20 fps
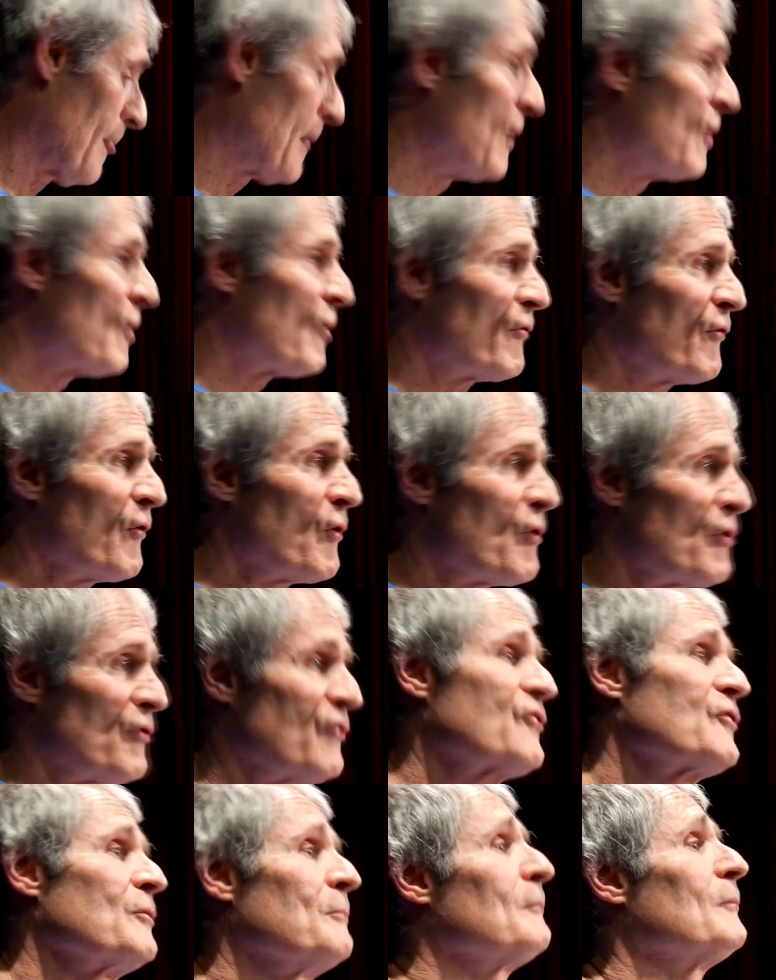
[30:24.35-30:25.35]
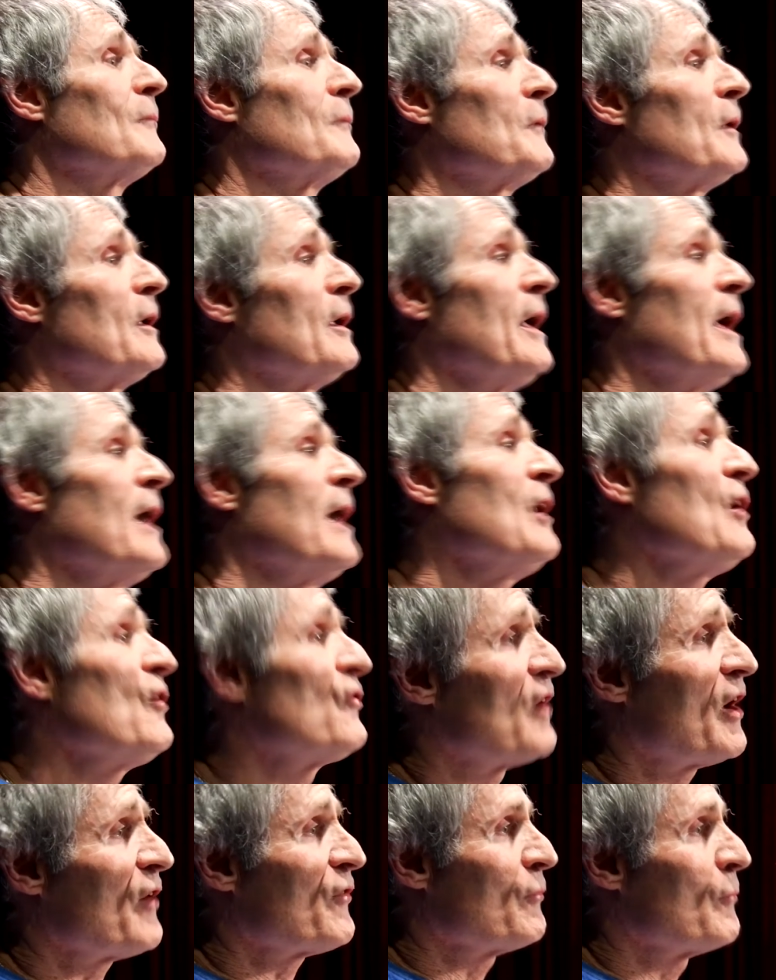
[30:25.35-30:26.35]
First, any
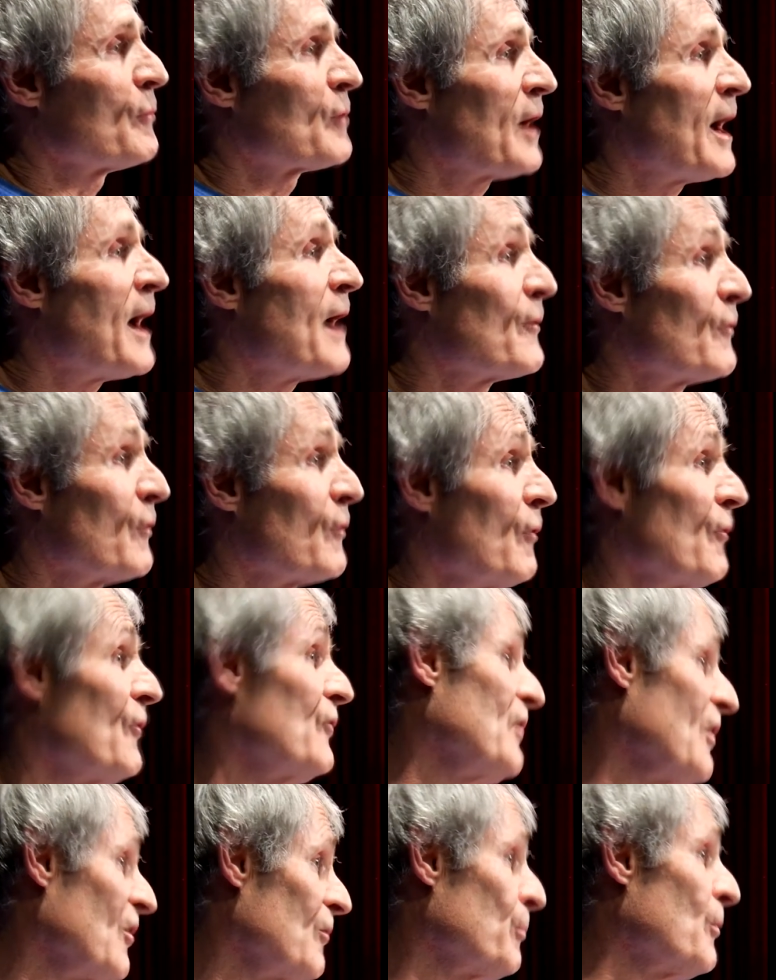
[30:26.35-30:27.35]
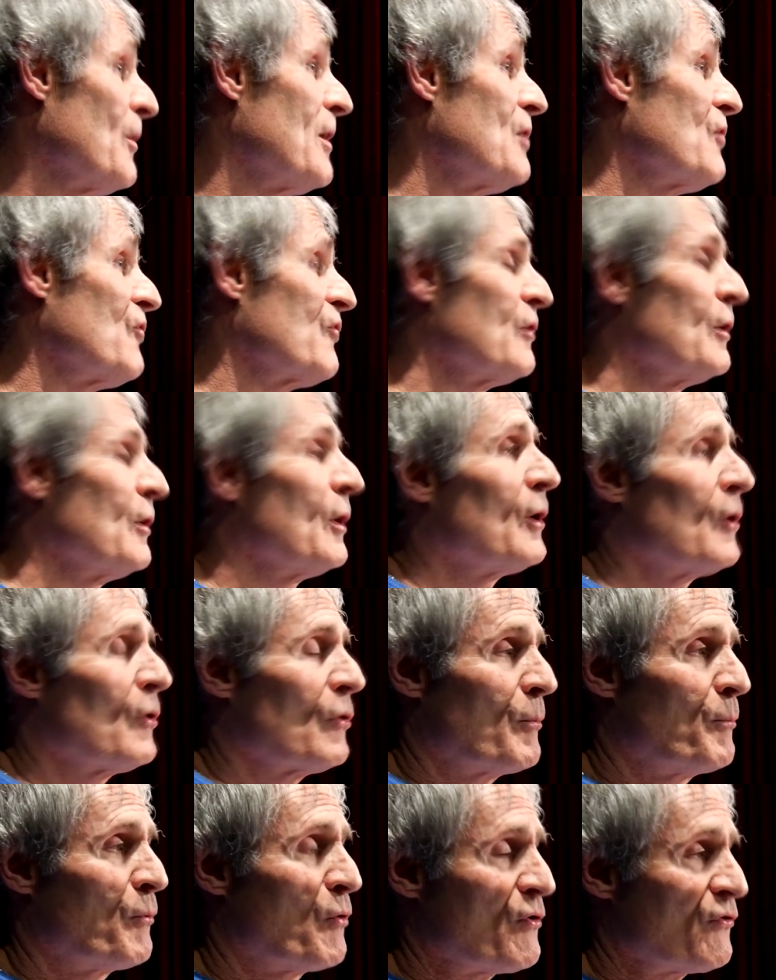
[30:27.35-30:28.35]
sexual encounter that takes place, the
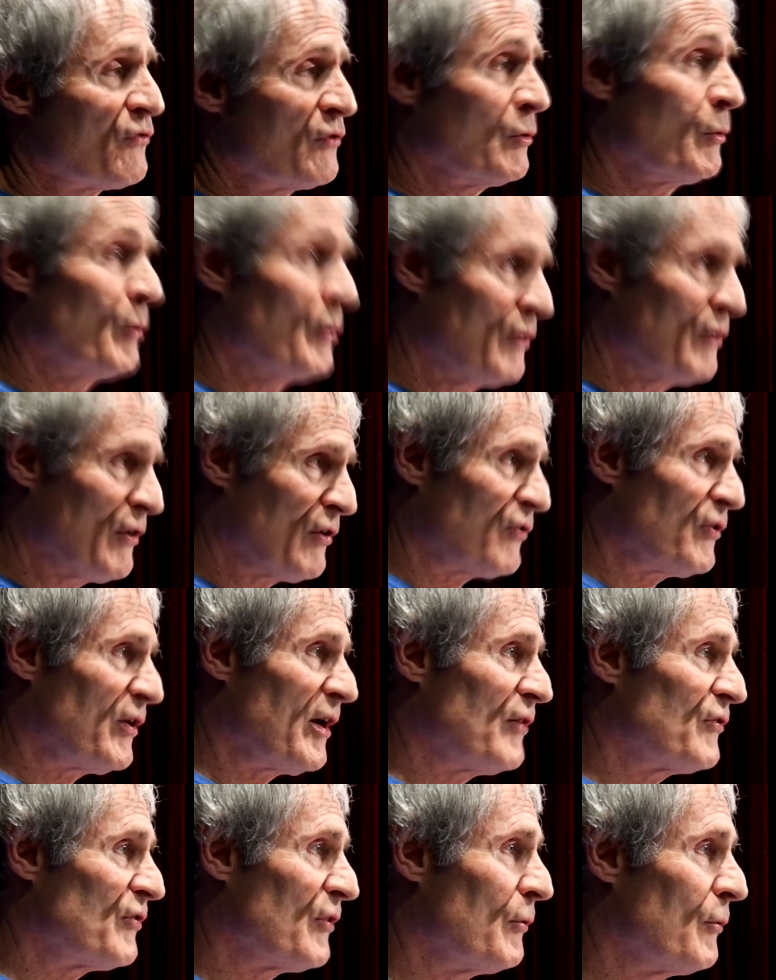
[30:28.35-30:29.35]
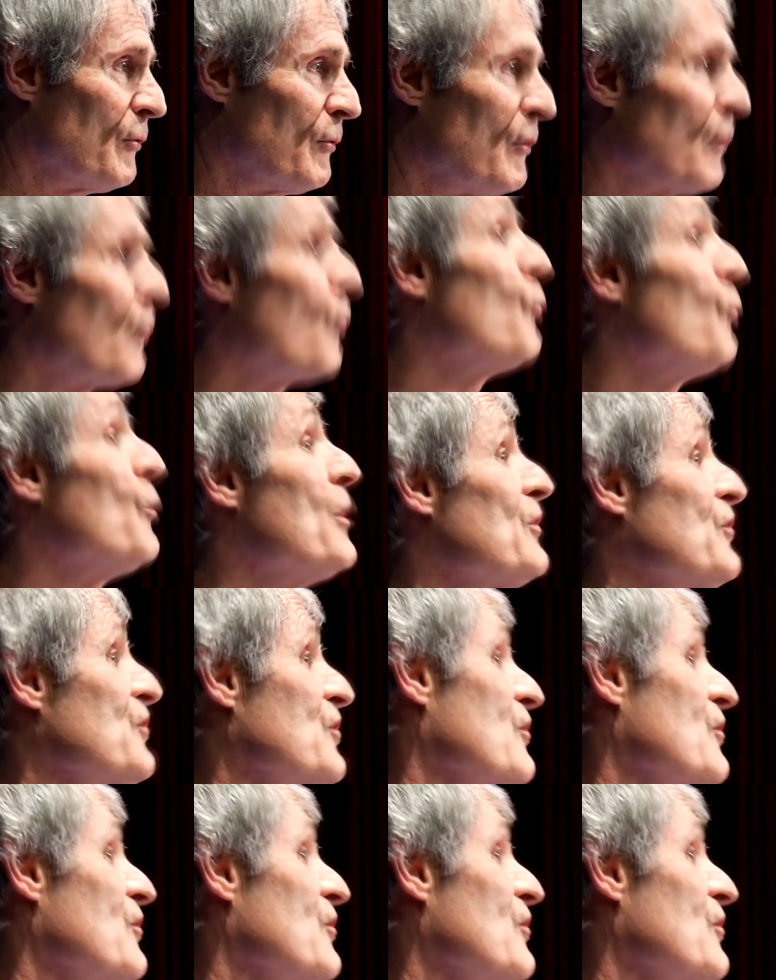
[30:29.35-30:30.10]
person who initiates it, which